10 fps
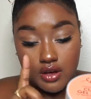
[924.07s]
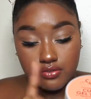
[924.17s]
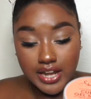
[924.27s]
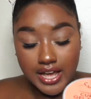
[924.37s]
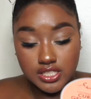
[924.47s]

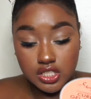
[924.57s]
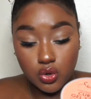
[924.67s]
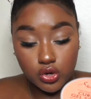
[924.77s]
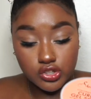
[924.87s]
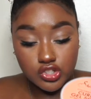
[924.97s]
Flaxseed
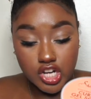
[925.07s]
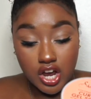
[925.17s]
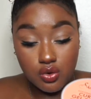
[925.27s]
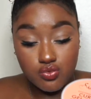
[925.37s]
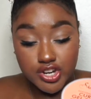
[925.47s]
oil
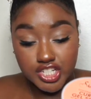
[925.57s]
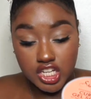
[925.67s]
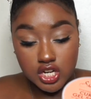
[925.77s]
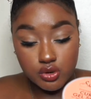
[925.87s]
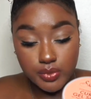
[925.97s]
gel,
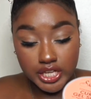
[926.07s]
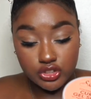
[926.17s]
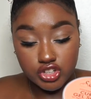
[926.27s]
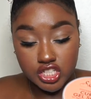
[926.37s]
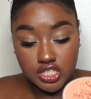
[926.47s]
rich in
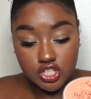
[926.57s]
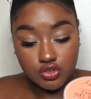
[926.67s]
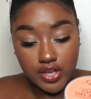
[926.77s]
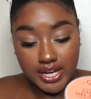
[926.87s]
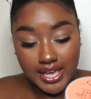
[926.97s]
omega-3 essential
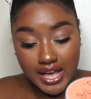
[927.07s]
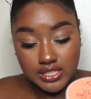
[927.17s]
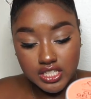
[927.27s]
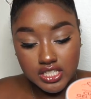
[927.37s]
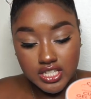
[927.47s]
fatty
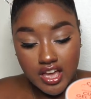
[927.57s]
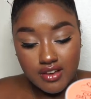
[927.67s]
acids.